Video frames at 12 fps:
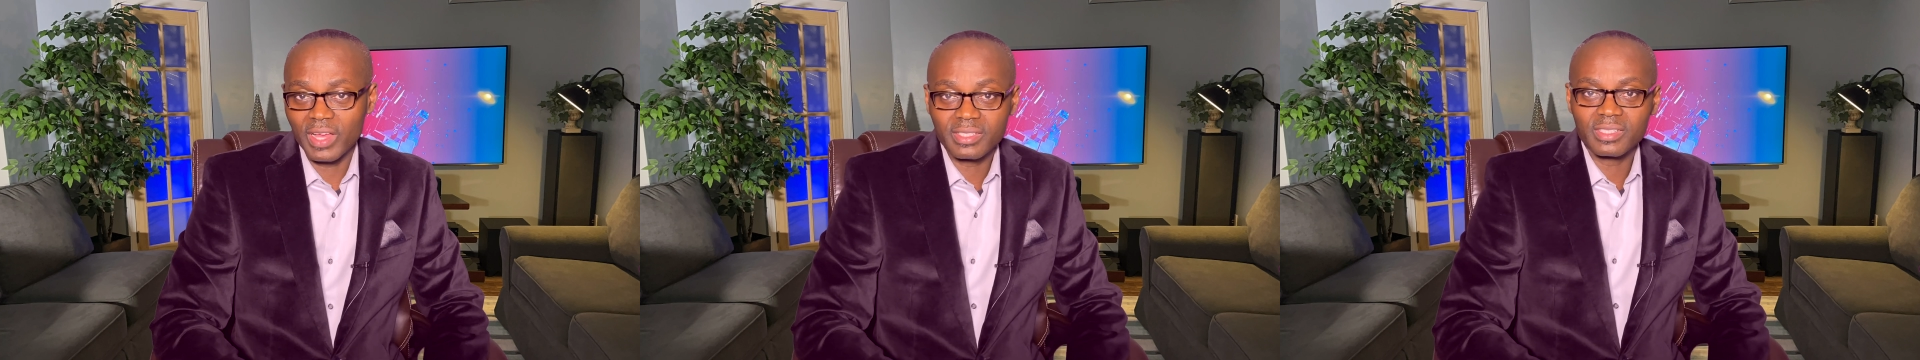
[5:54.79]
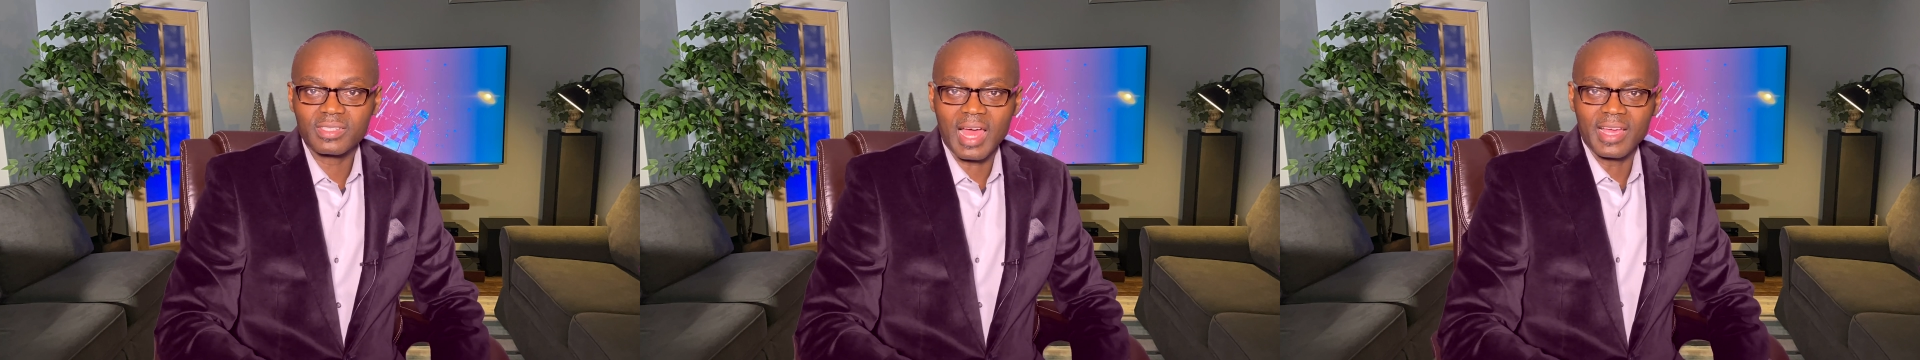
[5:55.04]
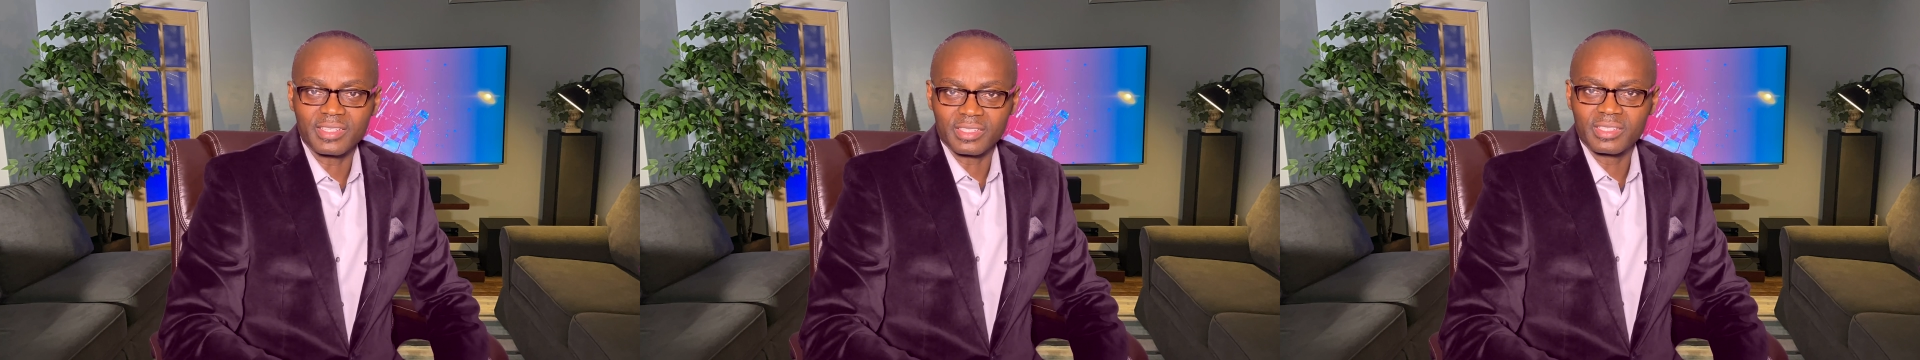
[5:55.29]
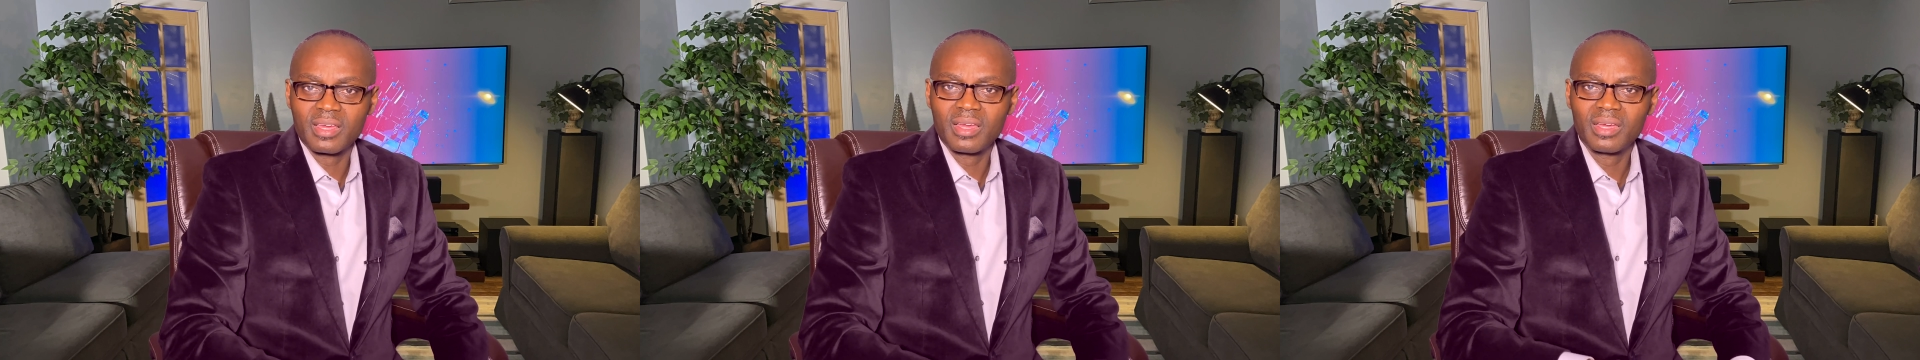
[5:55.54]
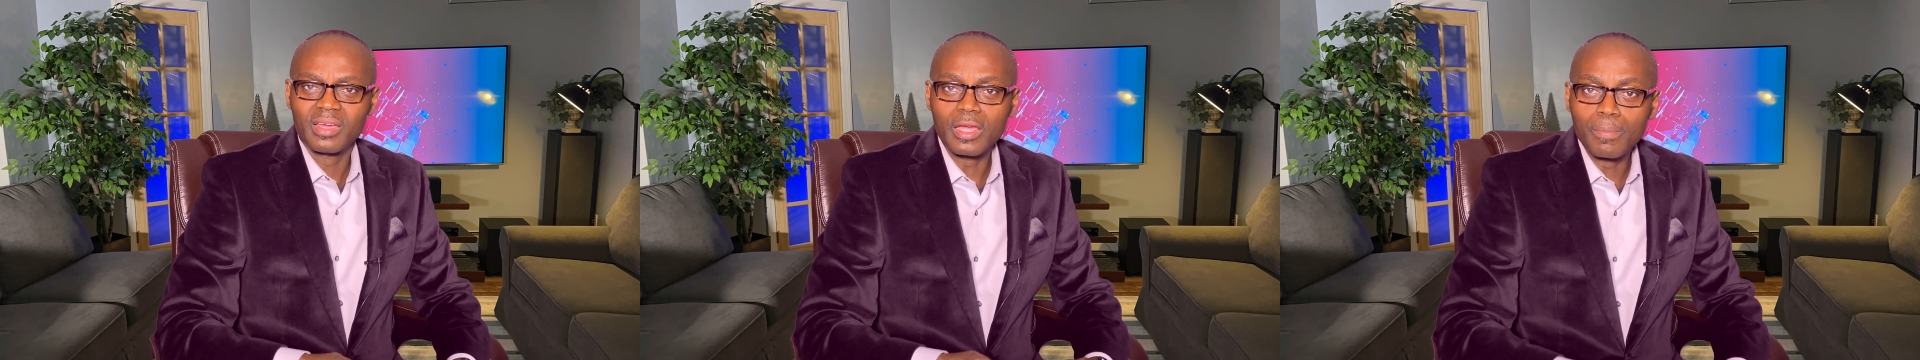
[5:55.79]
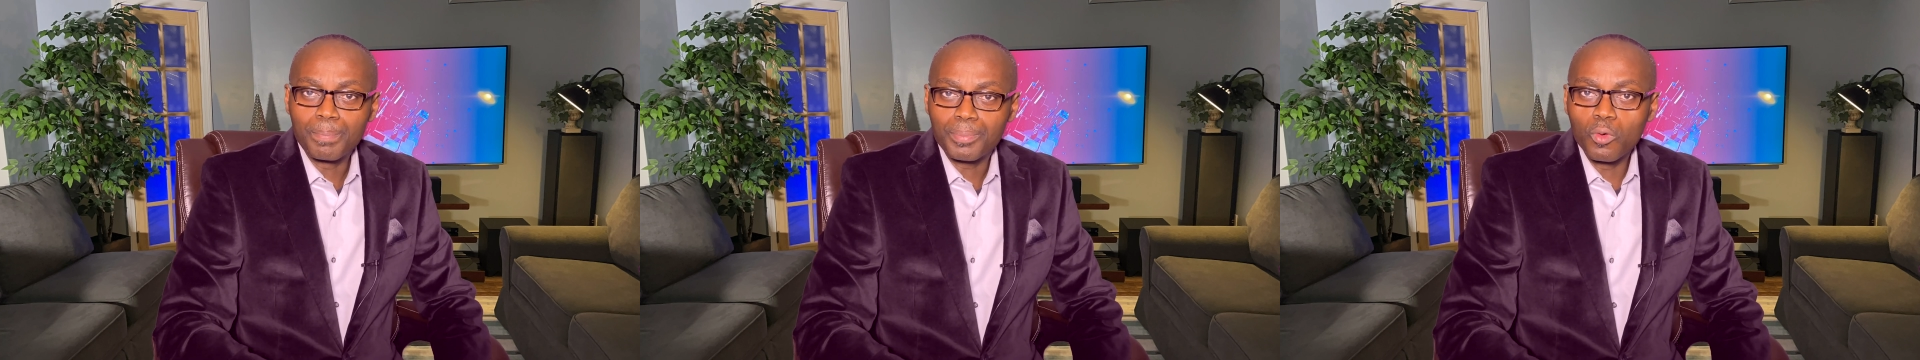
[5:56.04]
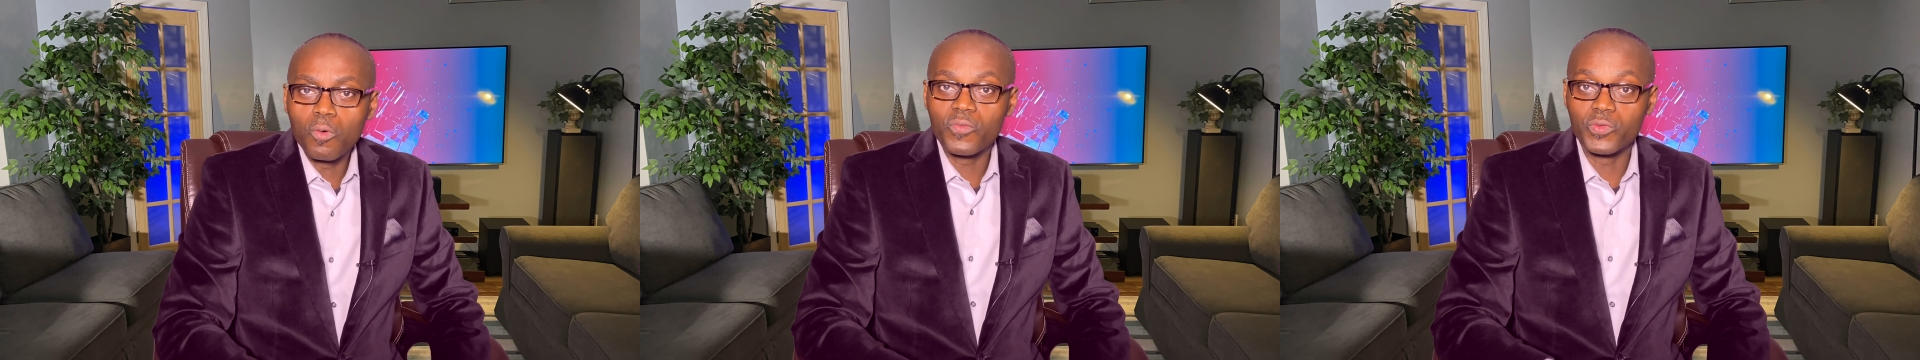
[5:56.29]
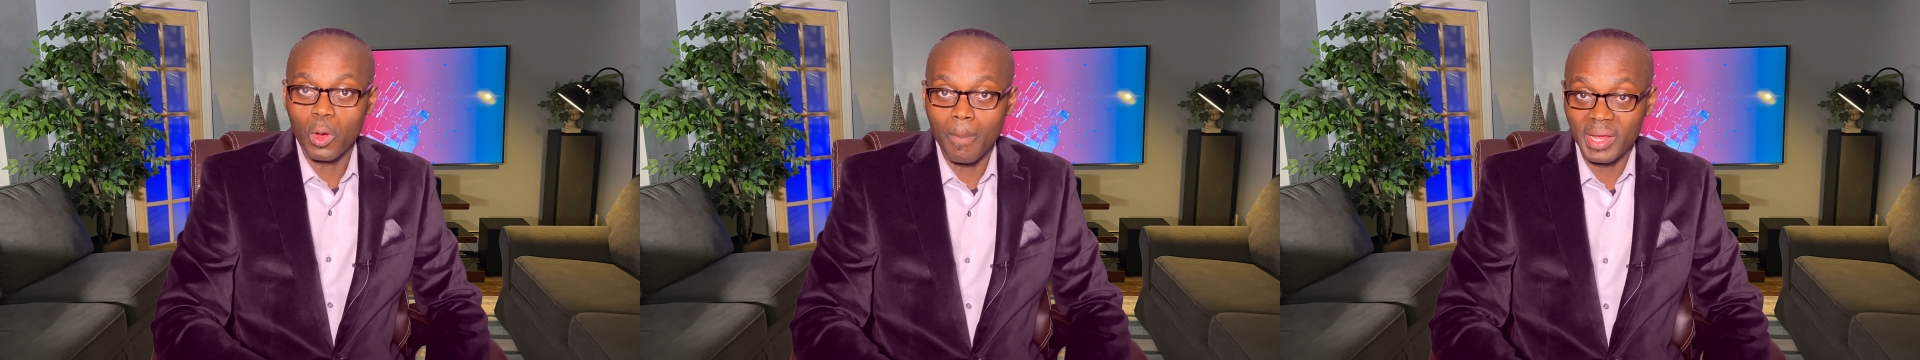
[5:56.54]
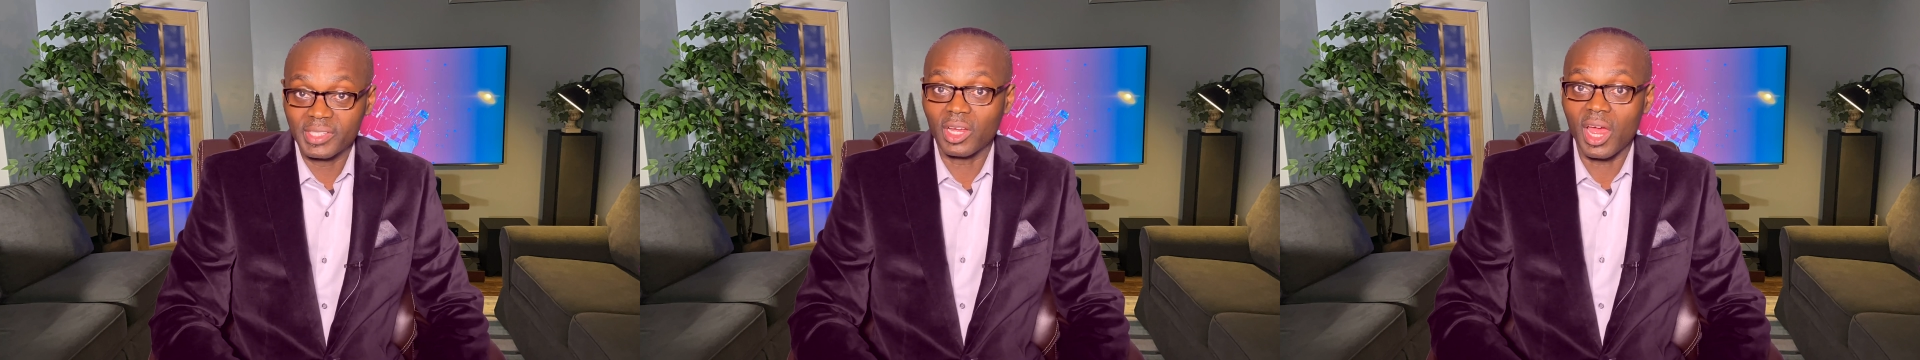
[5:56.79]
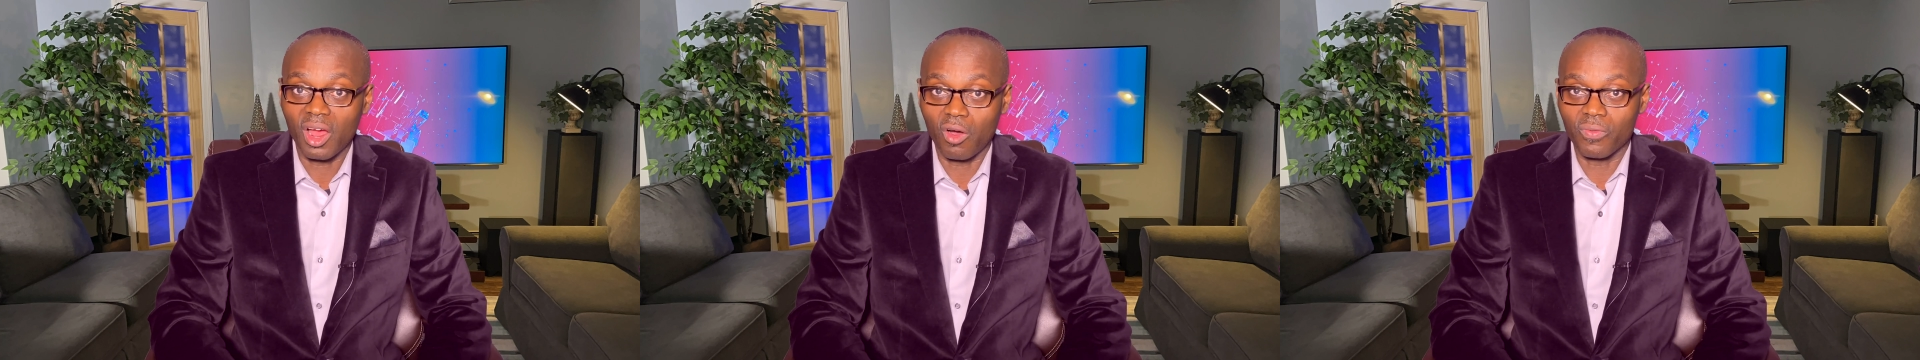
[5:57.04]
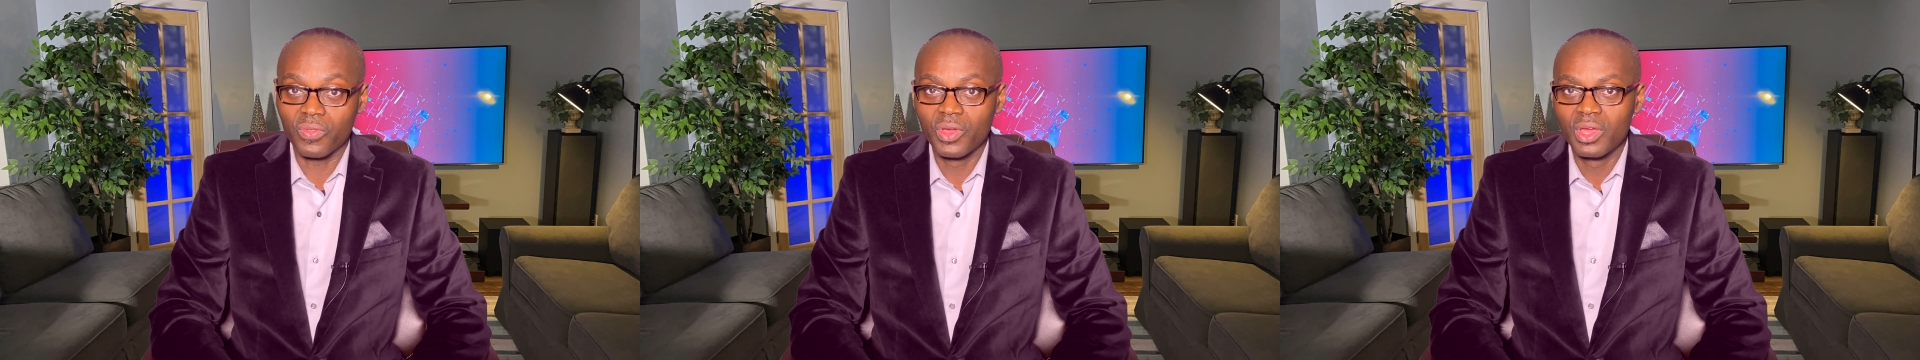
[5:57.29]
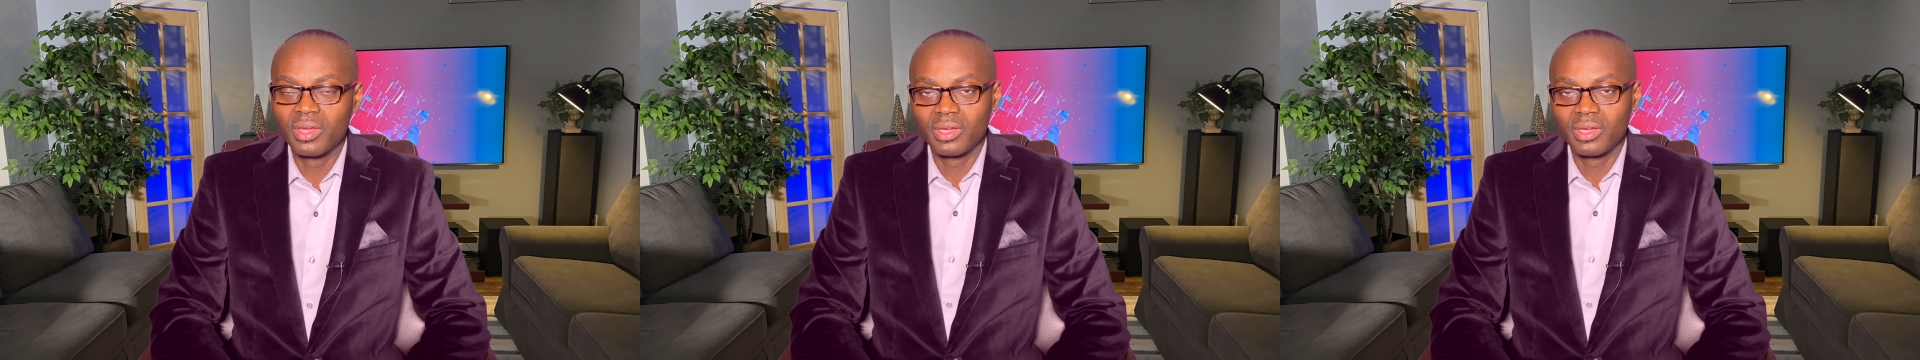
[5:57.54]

exercises improve your mental health.